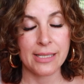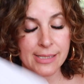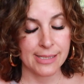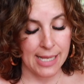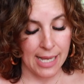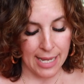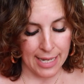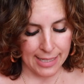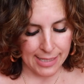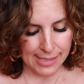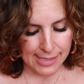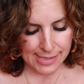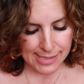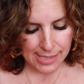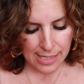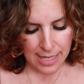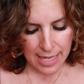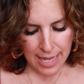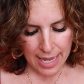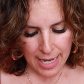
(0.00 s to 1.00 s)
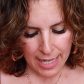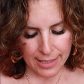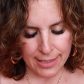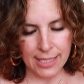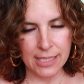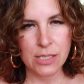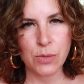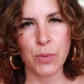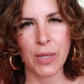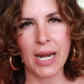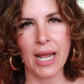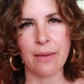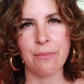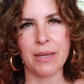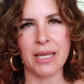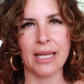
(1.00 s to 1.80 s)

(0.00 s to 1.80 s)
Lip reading: size, and that's what I've